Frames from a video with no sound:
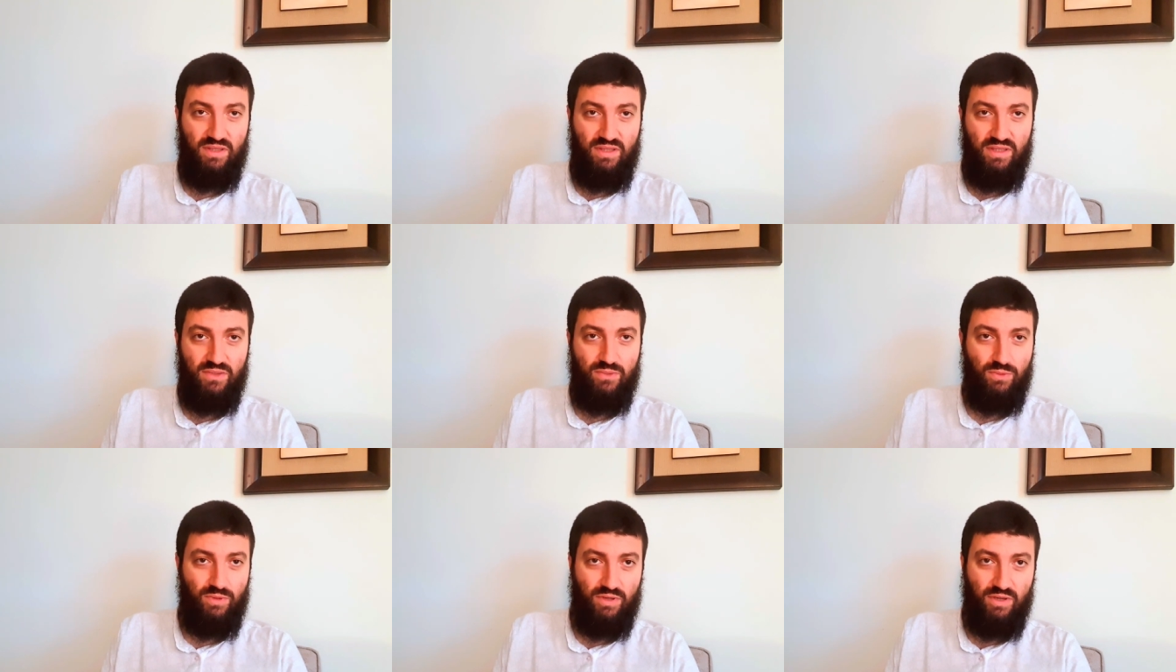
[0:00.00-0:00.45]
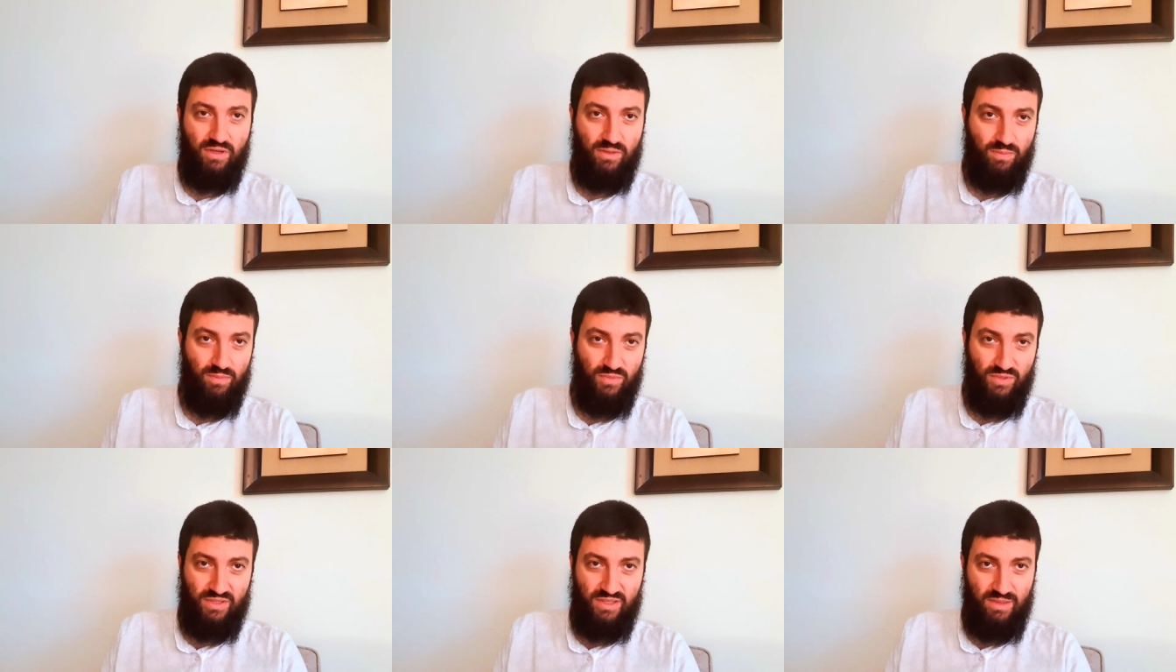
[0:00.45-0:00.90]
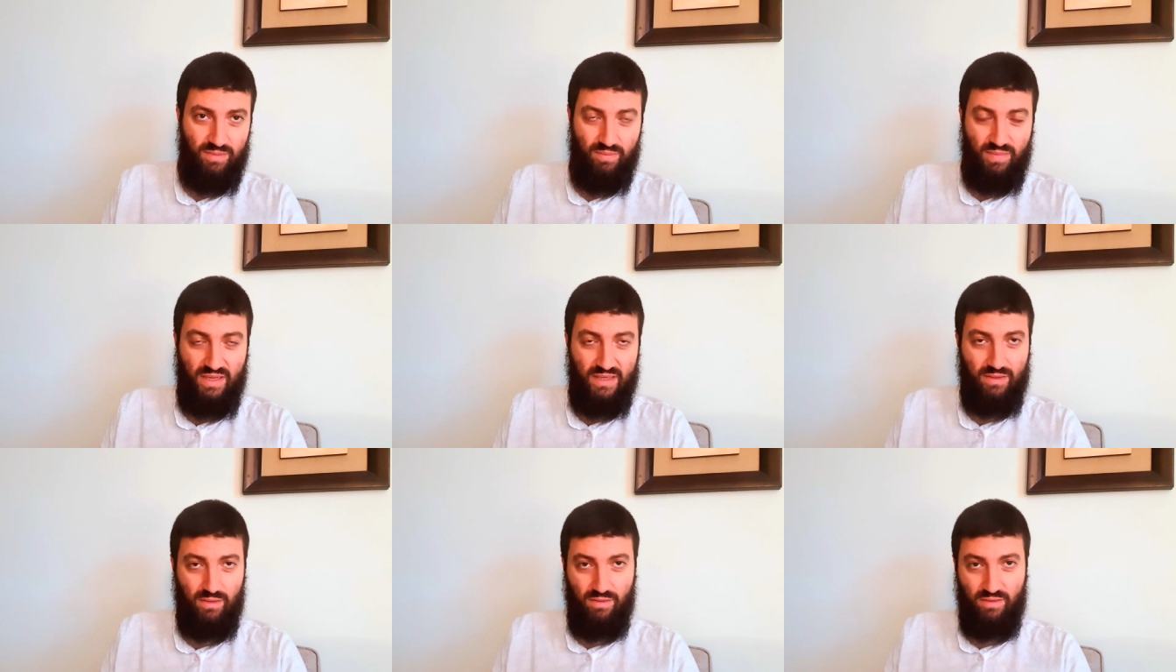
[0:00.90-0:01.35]
these were not Muslim
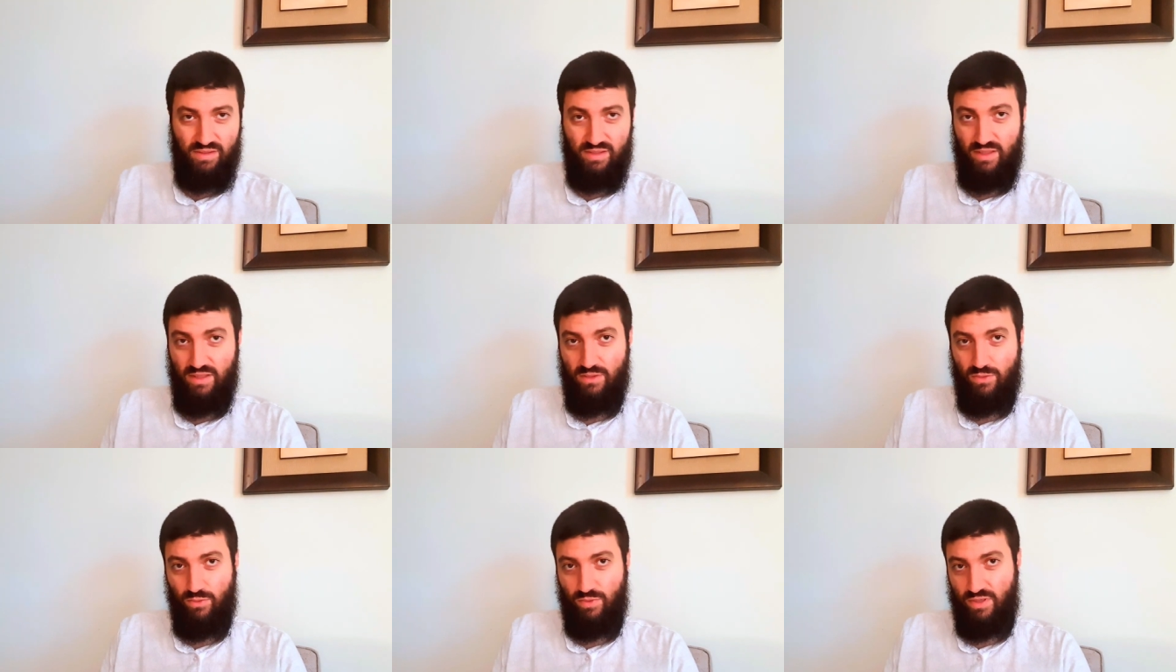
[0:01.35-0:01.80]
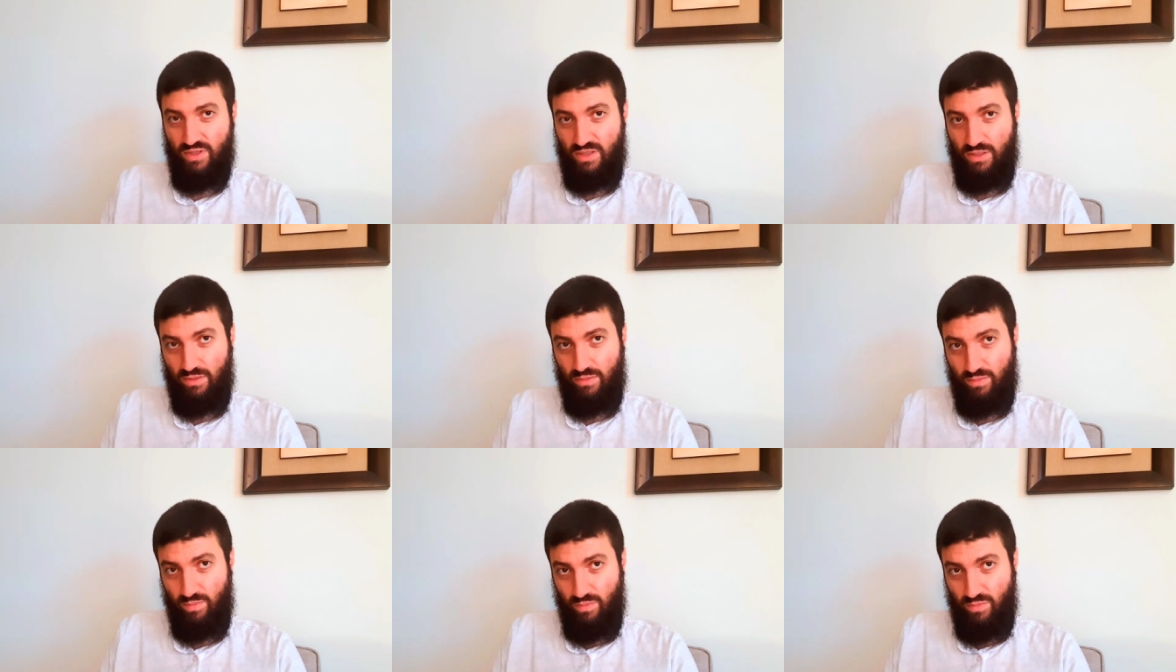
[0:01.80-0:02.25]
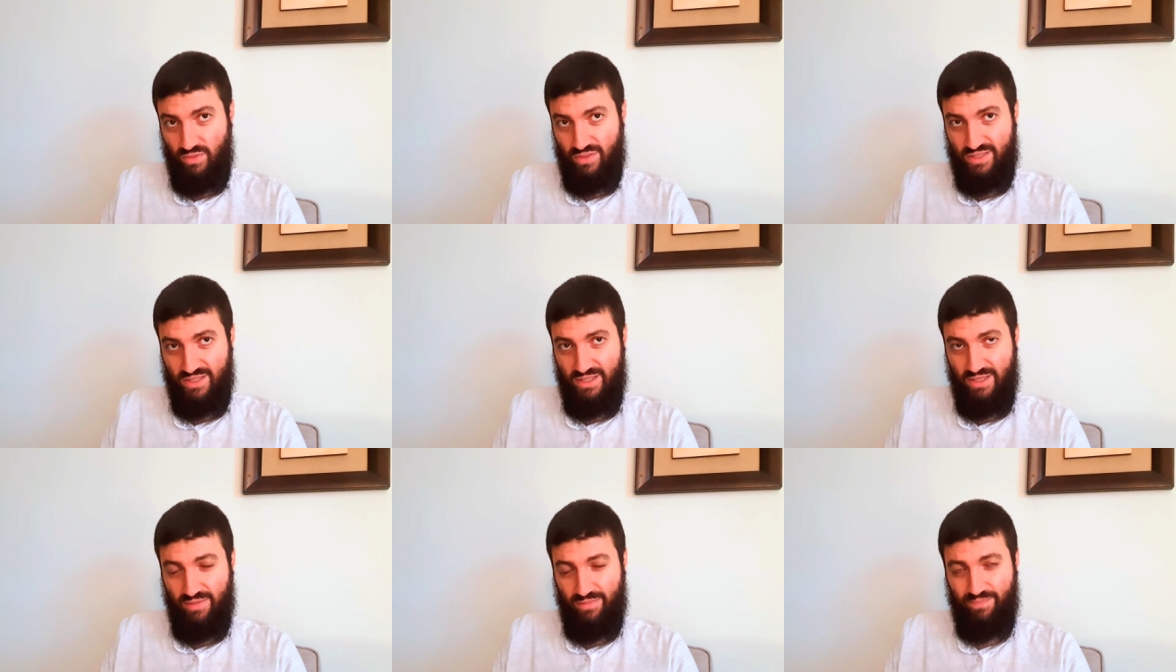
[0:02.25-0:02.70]
battles, these were not
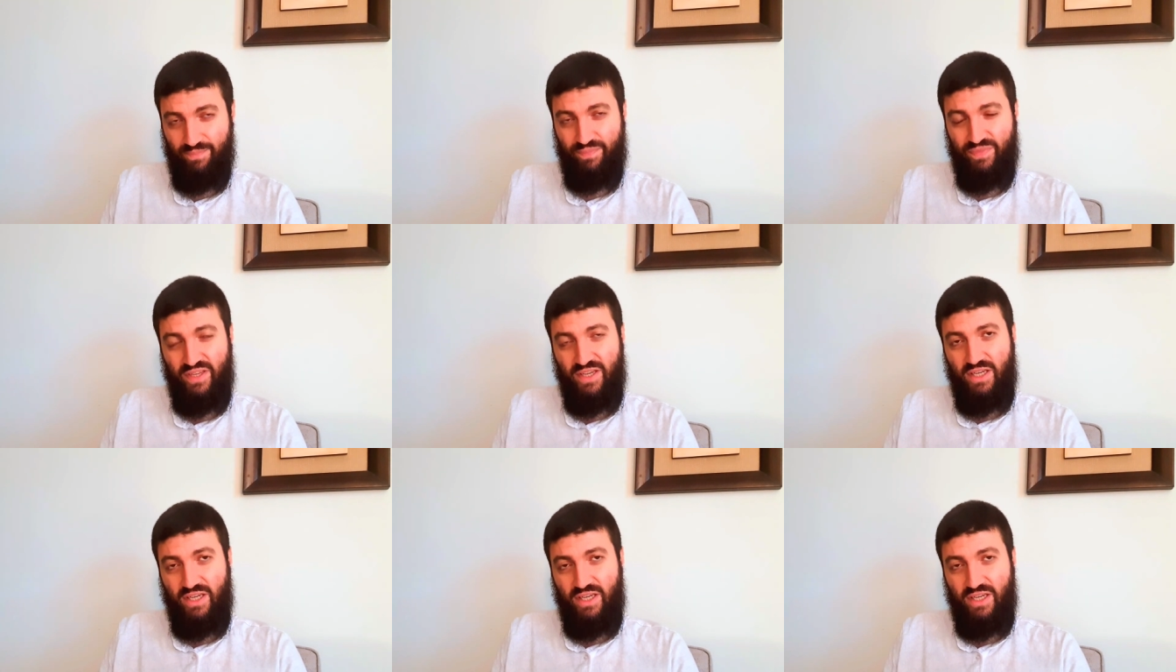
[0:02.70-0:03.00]
Muslim